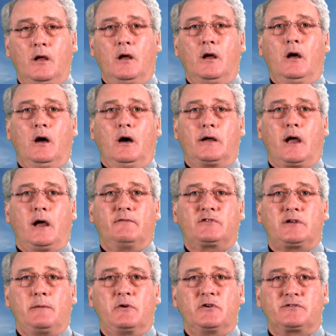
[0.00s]
I gave
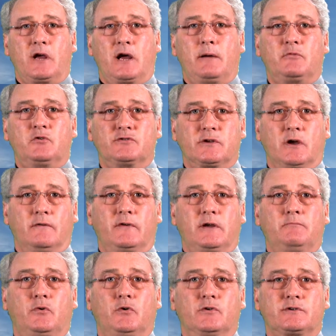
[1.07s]
some examples of
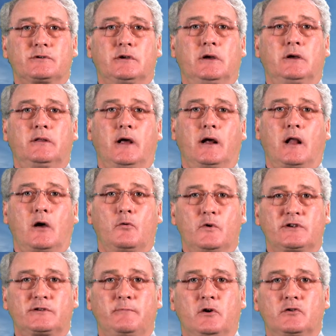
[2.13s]
inputs that are
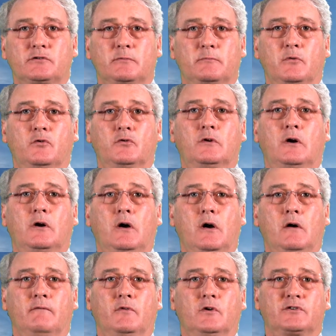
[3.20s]
responsible
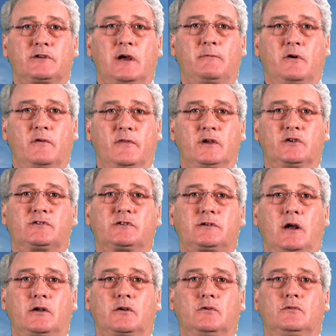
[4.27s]
for some of this
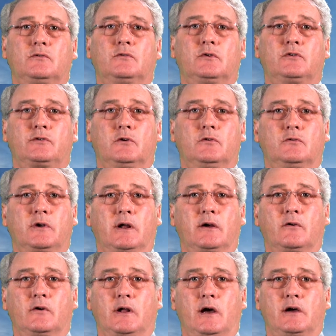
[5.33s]
subtle soil
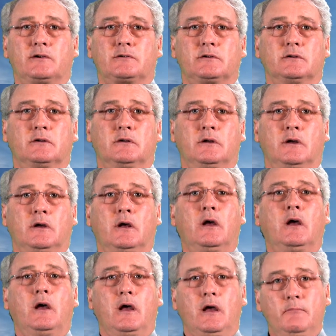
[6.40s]
degradation,
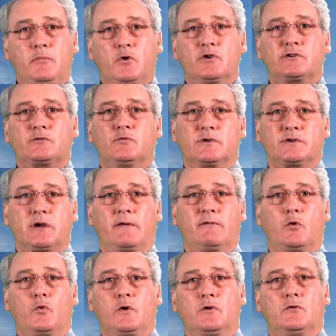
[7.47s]
inputs which have a
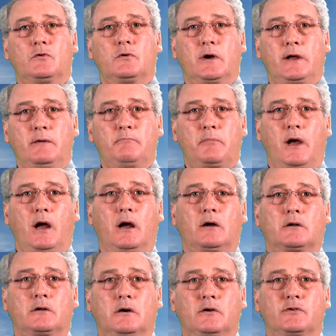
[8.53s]
real impact
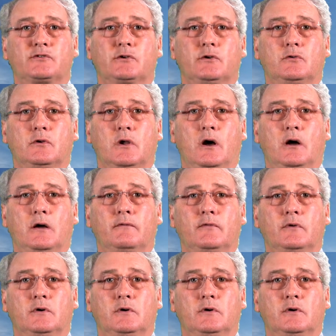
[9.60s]
on soil life.